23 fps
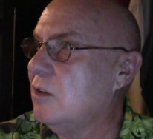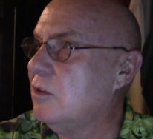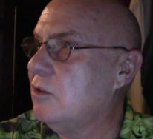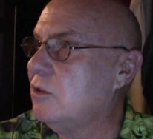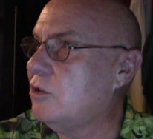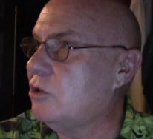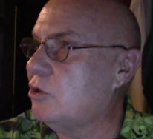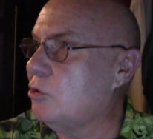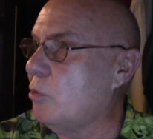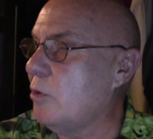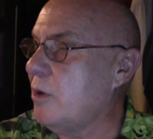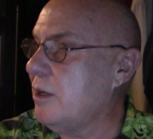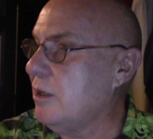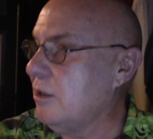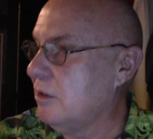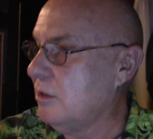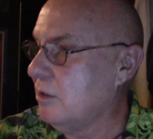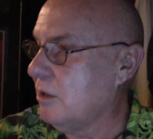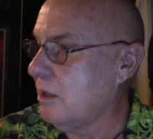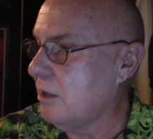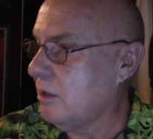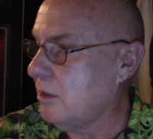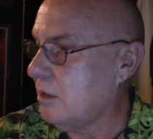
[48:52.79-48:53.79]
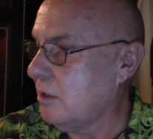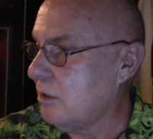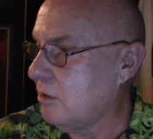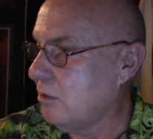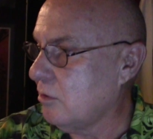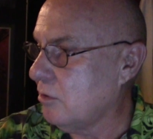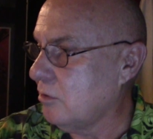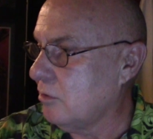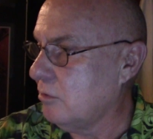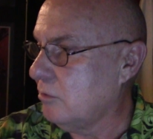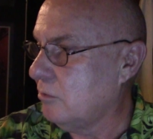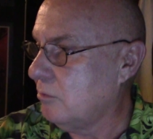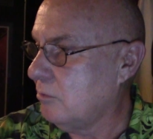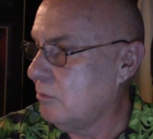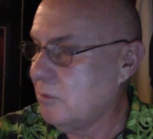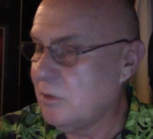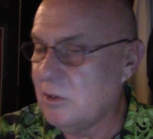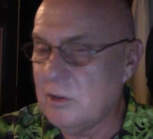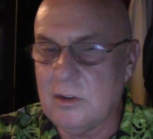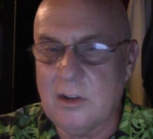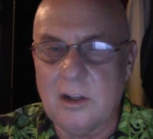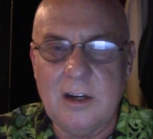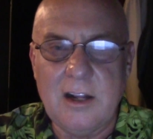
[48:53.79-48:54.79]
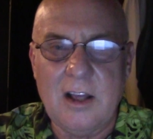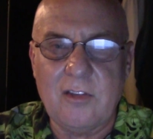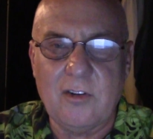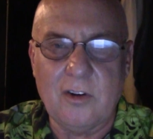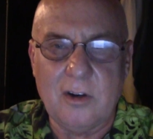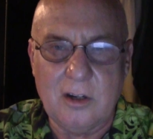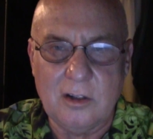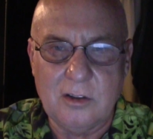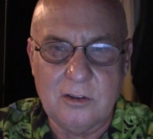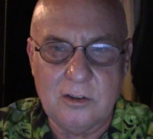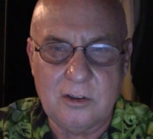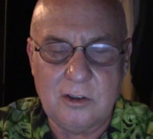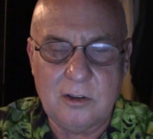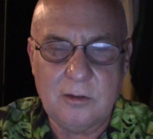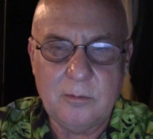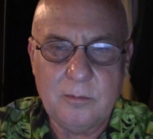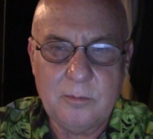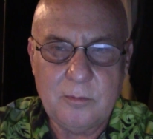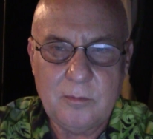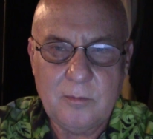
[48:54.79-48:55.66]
Sweden, I think, or the Netherlands.